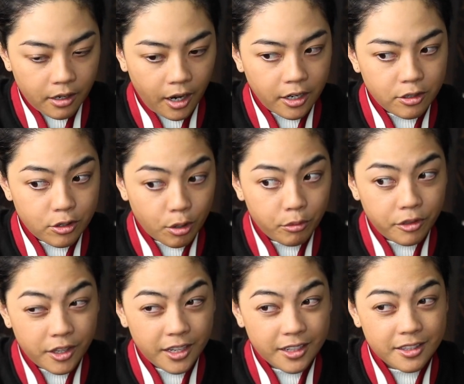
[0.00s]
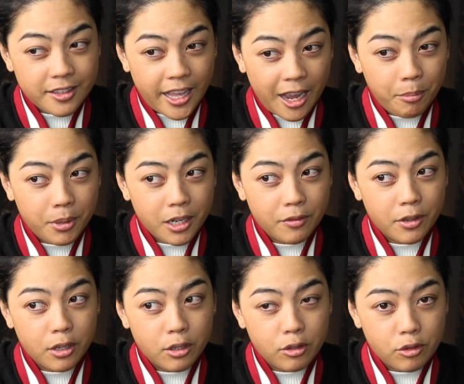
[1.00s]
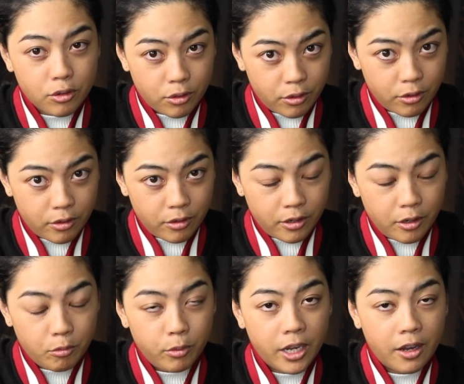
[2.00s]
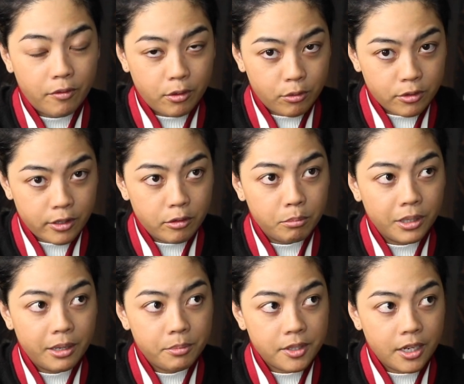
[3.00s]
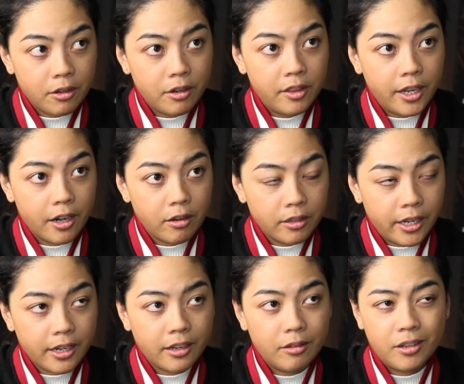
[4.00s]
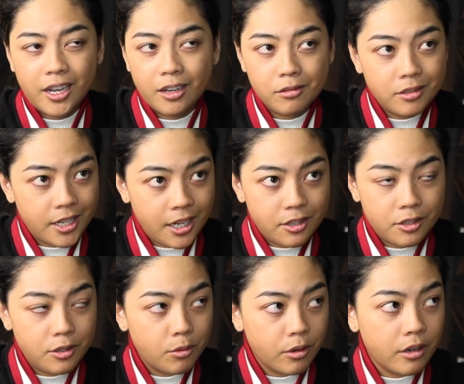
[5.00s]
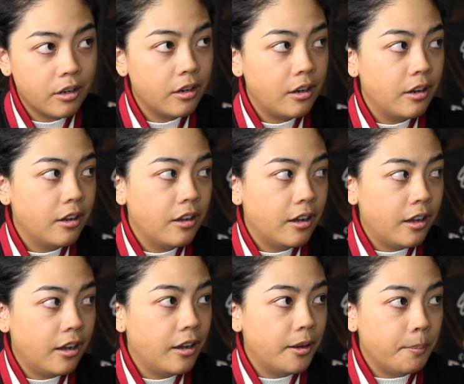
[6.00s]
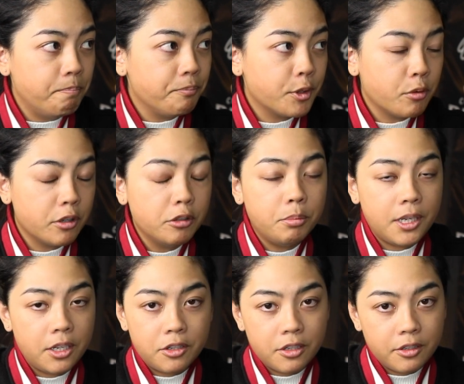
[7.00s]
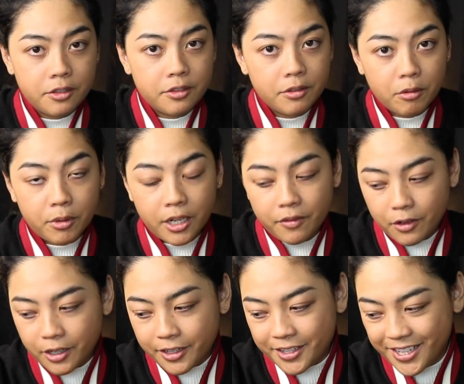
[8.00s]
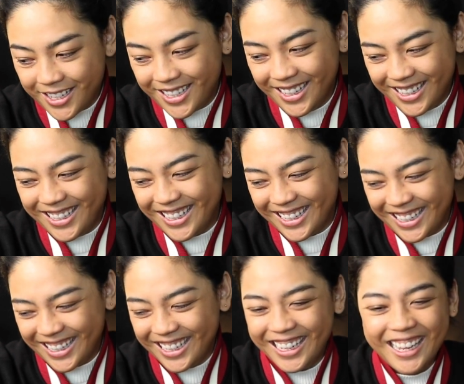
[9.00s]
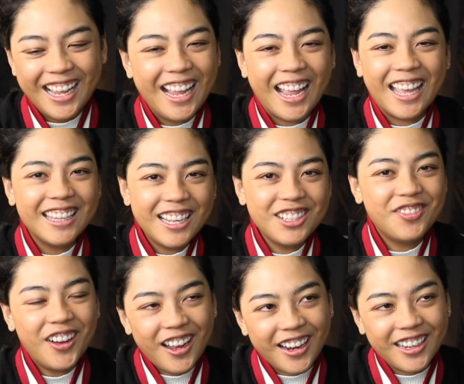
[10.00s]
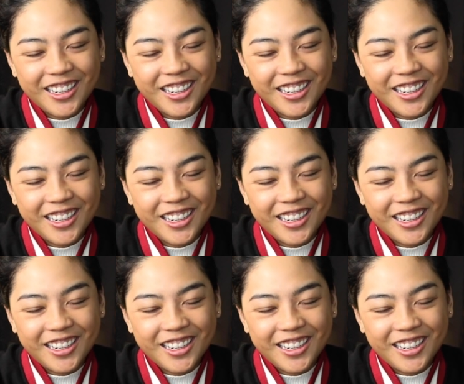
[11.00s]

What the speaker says: I don't think it's that big of a concern. We have those little blips here and there, like, I don't taste your grilled peaches or whatever it is. And that's fine.